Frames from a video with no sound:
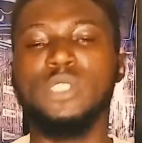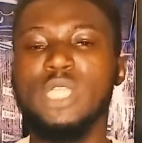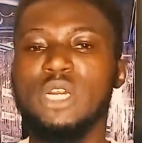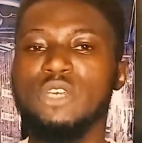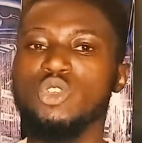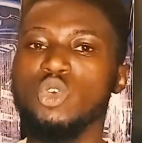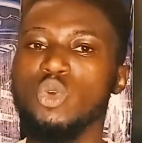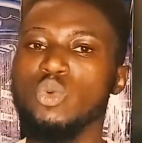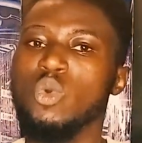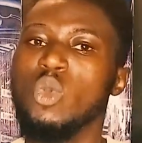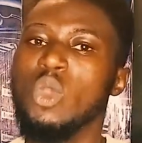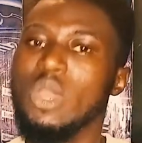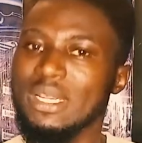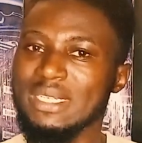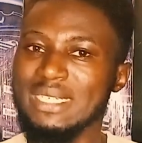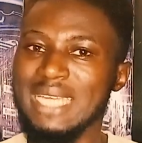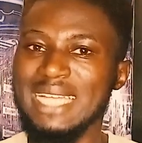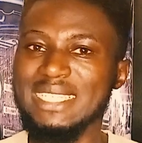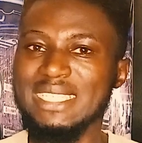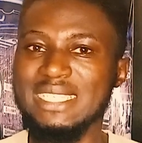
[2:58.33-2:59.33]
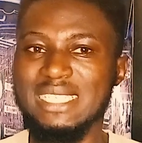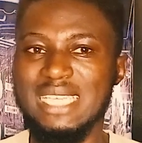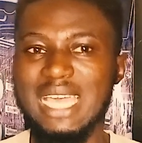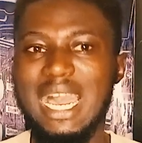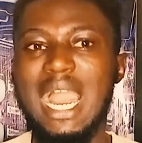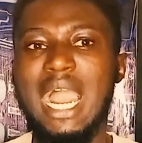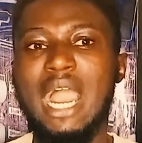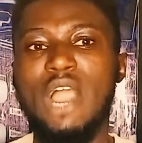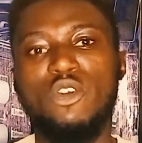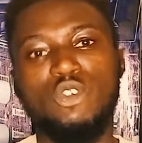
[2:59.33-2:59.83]
So that is
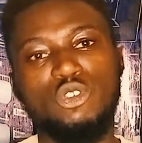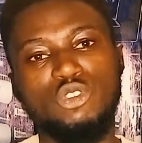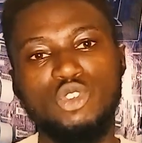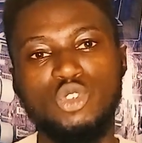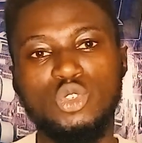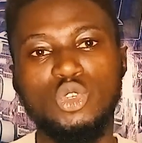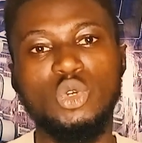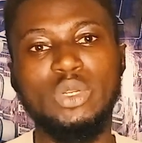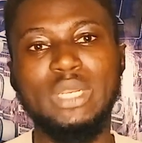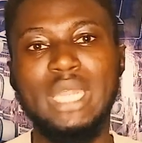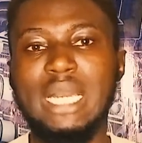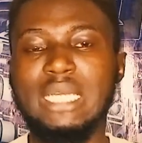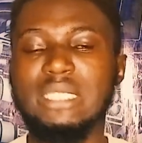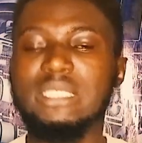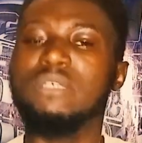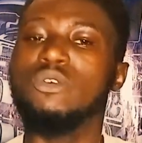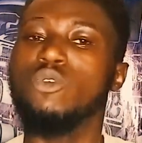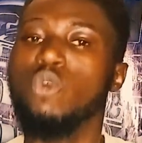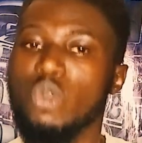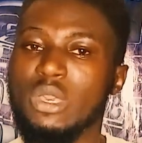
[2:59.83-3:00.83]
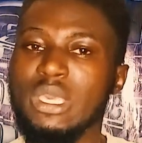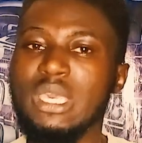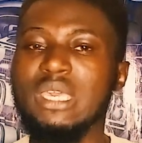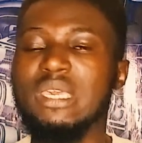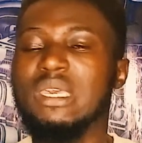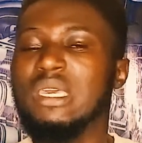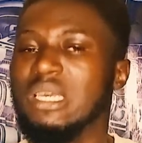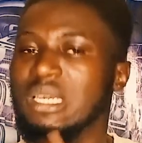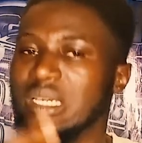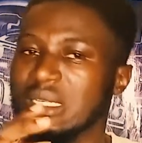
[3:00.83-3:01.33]
how you know that okay,
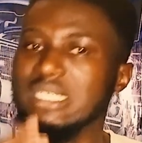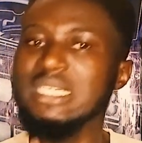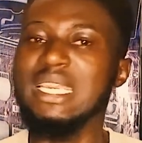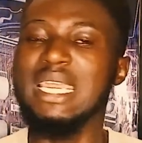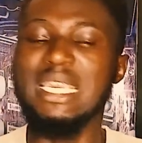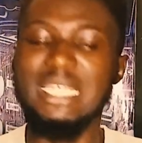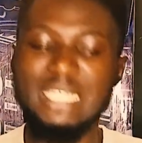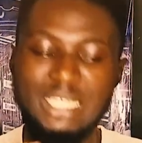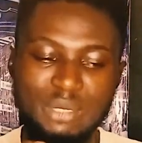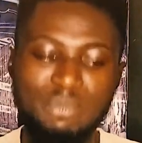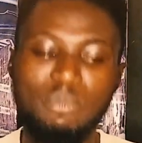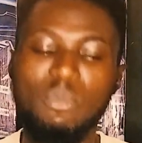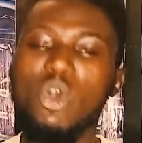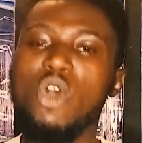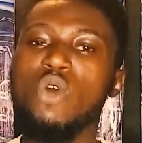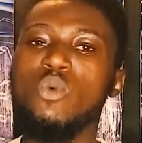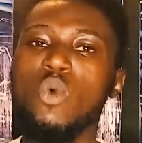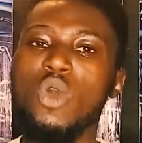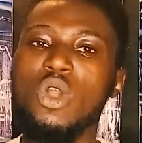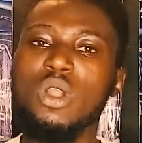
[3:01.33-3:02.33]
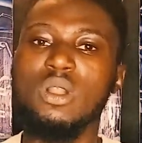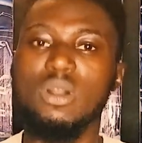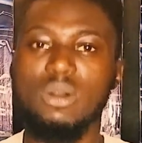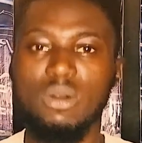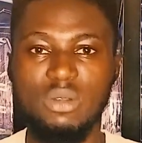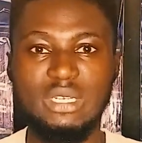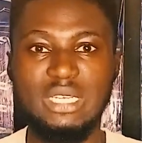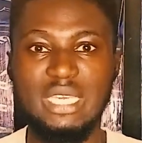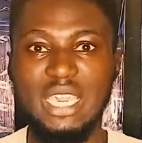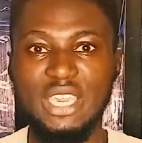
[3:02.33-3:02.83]
there is more work
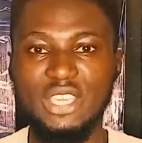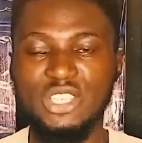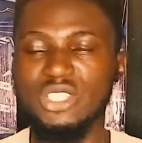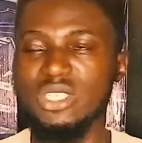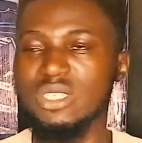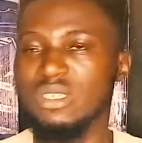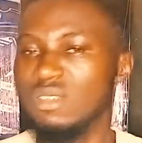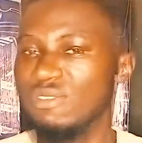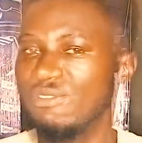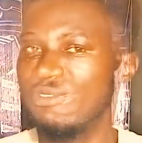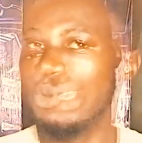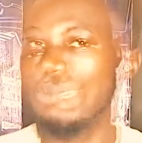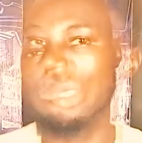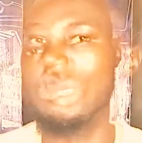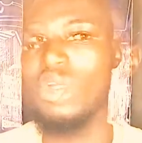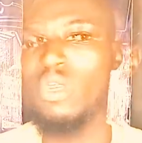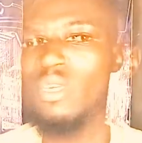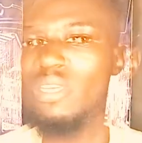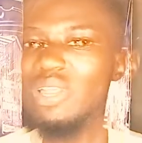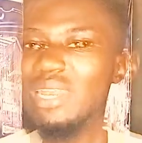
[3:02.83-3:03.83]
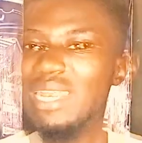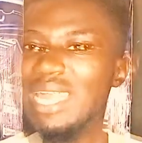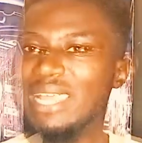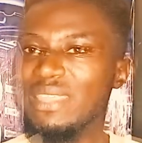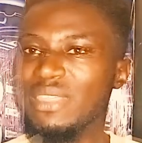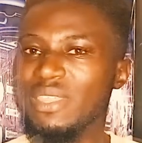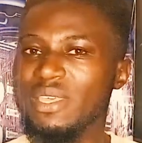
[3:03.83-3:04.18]
on the engine. So the other